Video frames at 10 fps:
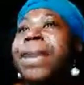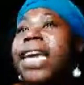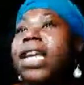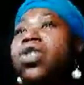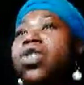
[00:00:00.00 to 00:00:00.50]

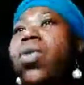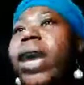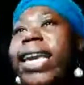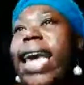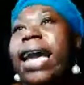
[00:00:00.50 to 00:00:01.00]
being who you
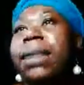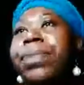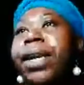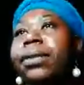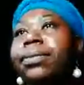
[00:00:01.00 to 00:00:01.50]
ain't got to
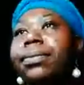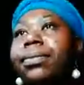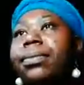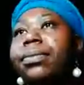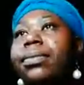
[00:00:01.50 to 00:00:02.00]
be.
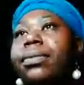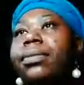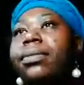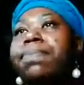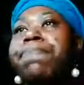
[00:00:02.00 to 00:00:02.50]

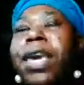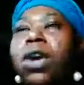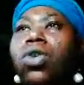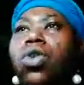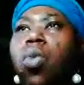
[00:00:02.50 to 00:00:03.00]
Be
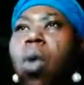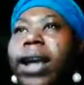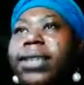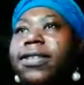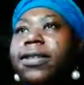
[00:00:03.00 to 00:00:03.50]
who you
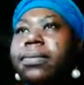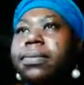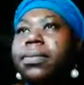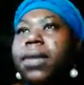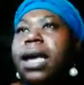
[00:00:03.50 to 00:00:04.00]
want.
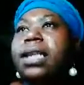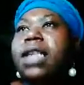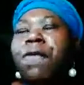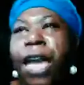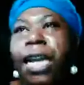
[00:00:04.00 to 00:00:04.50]

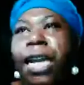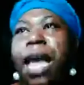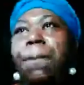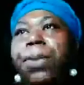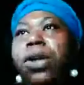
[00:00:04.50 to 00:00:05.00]
Develop
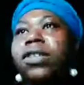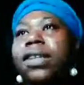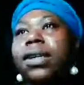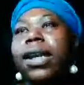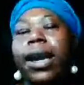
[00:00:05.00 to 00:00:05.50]
that
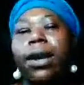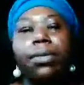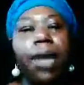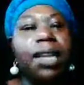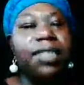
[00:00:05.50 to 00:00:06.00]
person now.
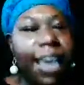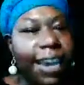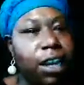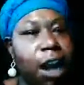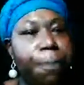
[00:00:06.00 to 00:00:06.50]

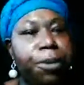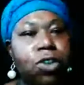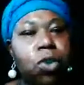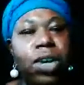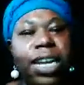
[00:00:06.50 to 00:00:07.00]
Take an
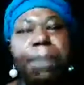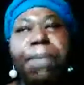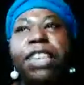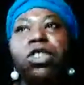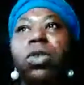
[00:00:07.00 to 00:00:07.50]
opportunity and
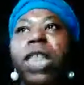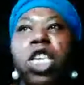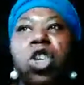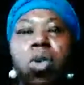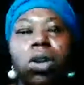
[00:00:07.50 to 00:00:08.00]
make sure that
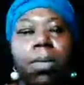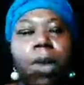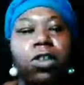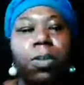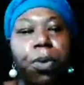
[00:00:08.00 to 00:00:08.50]
you are the
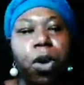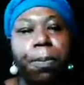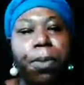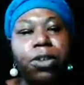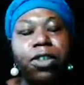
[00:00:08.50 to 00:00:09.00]
most
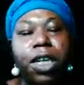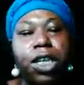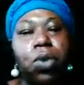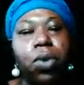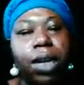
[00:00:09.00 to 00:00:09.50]
important person to
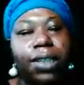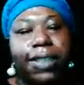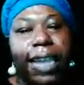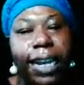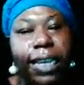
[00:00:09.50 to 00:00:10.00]
you and
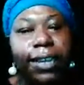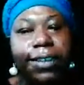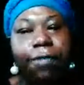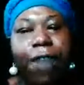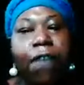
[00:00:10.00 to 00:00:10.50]
understand that your
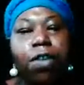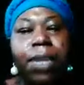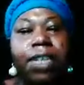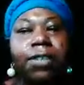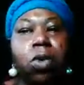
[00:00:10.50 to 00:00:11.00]
survival
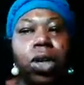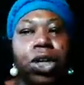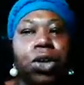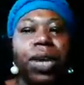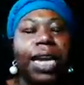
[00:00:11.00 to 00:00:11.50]
means more
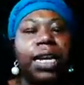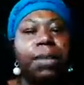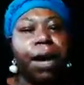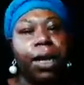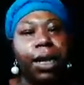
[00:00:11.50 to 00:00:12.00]
to you than
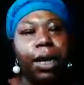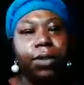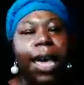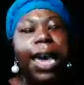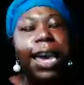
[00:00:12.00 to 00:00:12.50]
anybody
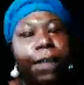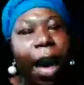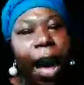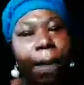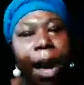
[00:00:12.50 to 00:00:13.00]
else. And if
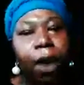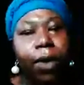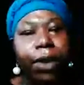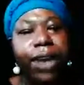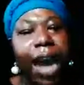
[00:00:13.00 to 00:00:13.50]
I'm out
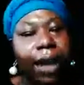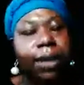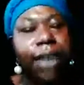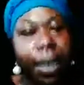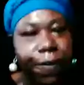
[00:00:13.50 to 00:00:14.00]
here not
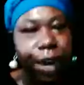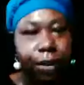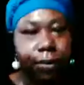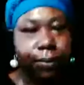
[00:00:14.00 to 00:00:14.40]
living,